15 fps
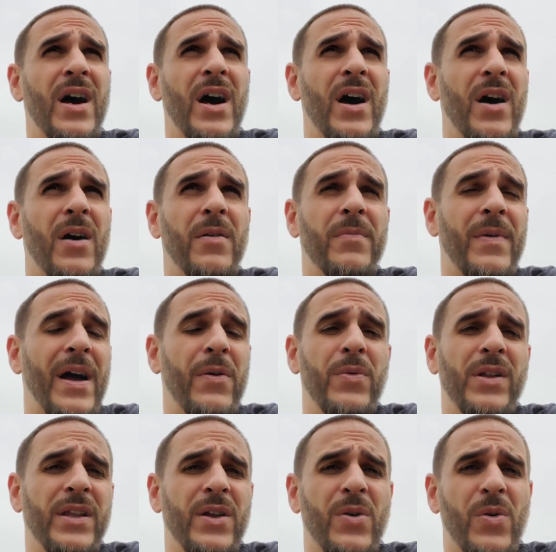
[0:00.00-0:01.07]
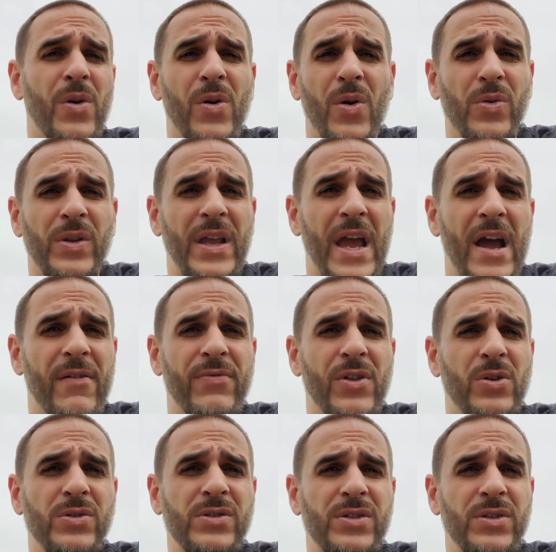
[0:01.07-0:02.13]
I really will only have
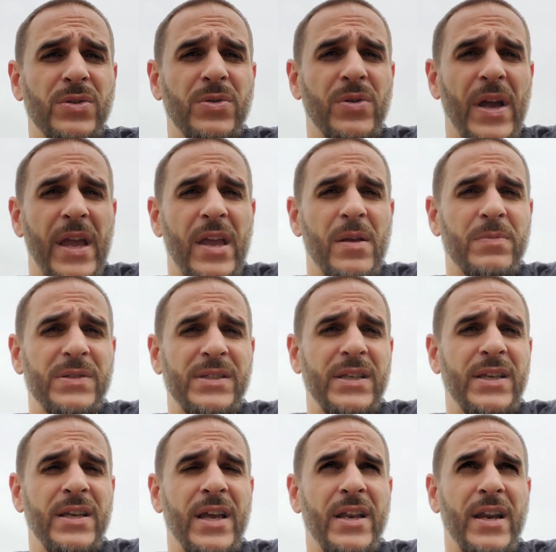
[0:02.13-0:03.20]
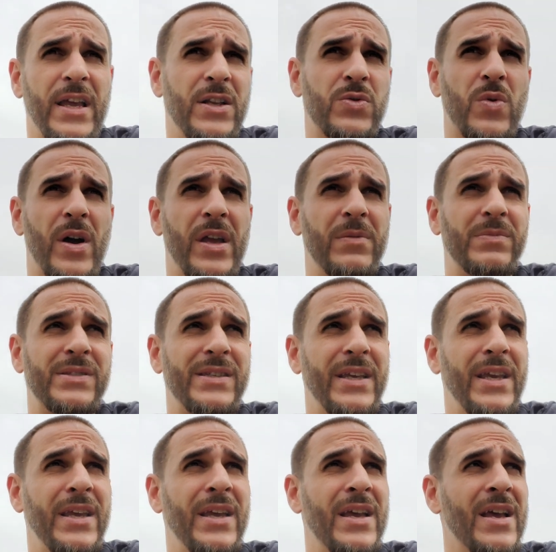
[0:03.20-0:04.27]
those two, AMC and
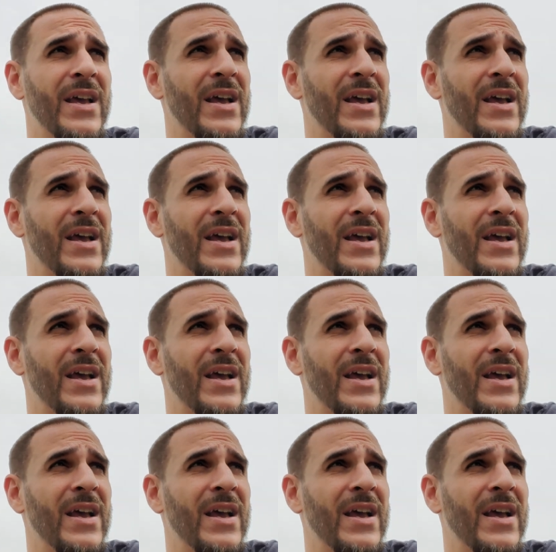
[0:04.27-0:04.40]
HYMC.